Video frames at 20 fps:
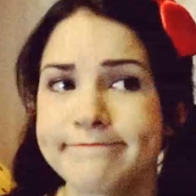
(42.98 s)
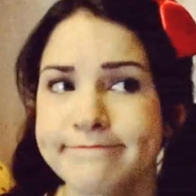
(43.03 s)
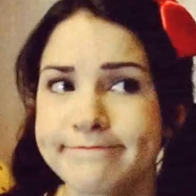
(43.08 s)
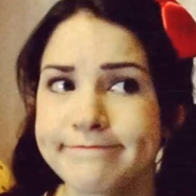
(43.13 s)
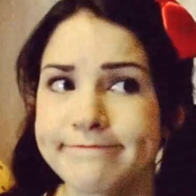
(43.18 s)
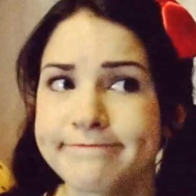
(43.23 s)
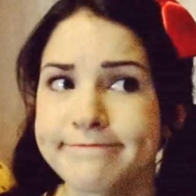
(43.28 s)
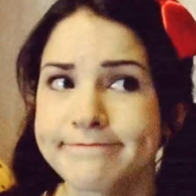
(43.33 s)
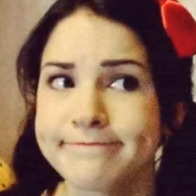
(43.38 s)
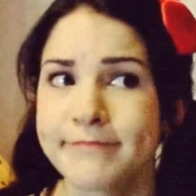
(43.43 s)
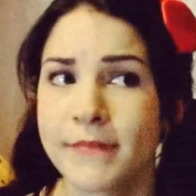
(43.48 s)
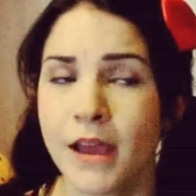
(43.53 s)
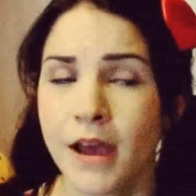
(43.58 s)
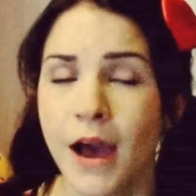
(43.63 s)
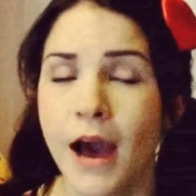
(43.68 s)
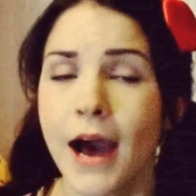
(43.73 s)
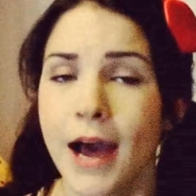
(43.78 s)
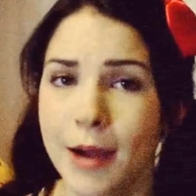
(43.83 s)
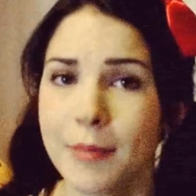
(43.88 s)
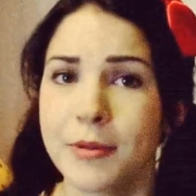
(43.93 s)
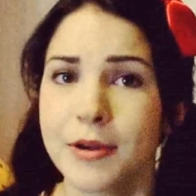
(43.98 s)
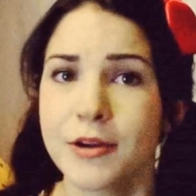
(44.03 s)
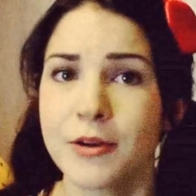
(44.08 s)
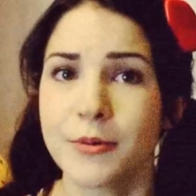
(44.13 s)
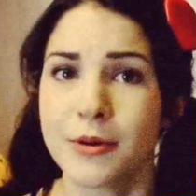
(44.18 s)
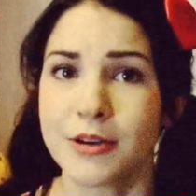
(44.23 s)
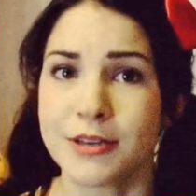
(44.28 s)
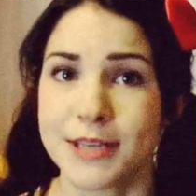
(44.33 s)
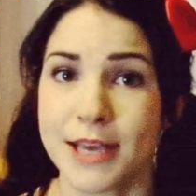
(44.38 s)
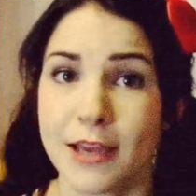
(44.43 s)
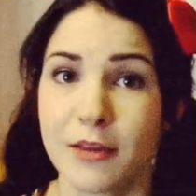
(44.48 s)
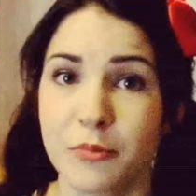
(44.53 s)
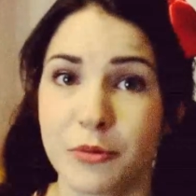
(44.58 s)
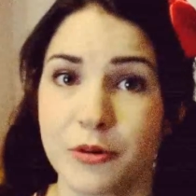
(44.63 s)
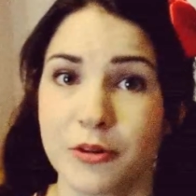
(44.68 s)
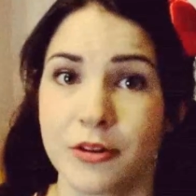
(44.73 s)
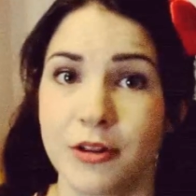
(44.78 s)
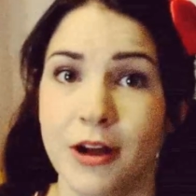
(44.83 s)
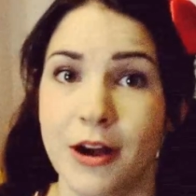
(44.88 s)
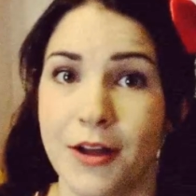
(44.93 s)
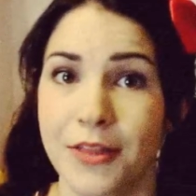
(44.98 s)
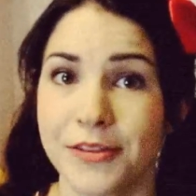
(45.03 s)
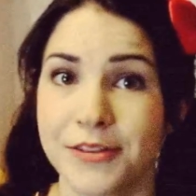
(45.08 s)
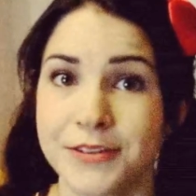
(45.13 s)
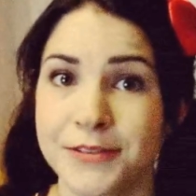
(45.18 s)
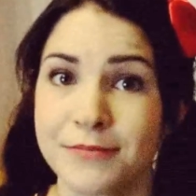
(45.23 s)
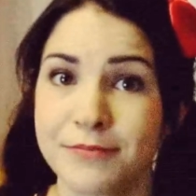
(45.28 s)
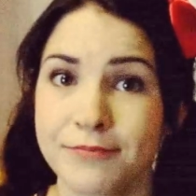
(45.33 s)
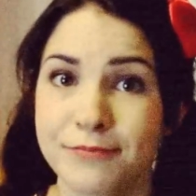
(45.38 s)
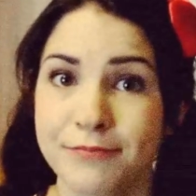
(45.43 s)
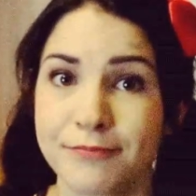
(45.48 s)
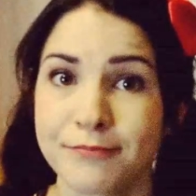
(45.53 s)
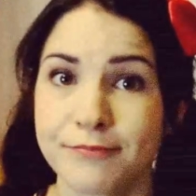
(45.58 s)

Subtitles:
I'm gonna wear tablecloths.